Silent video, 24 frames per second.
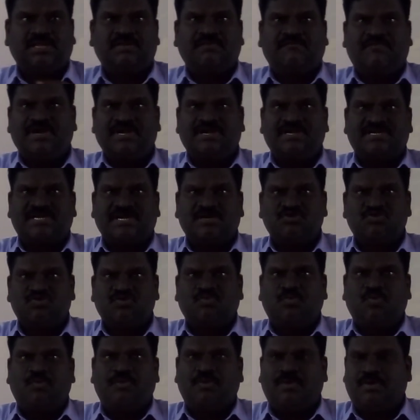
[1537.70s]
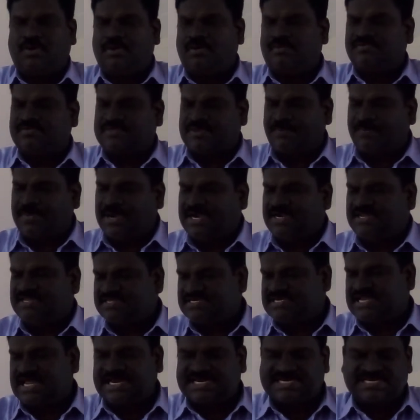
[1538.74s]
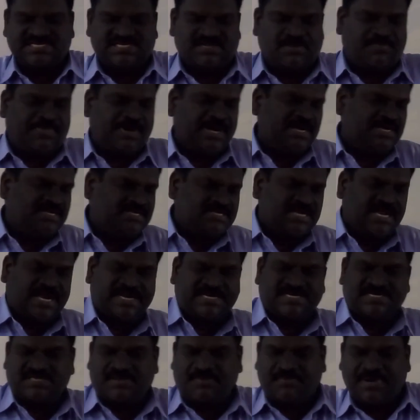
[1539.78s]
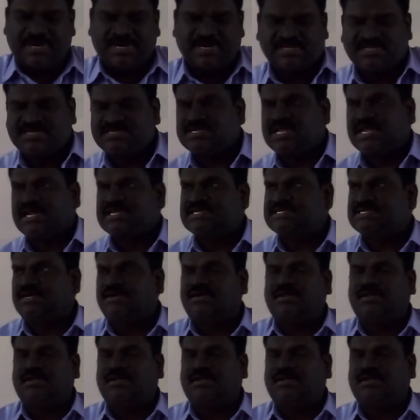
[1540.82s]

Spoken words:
When it tends to move, some plate in this direction, some plate in this direction, some plate in this direction,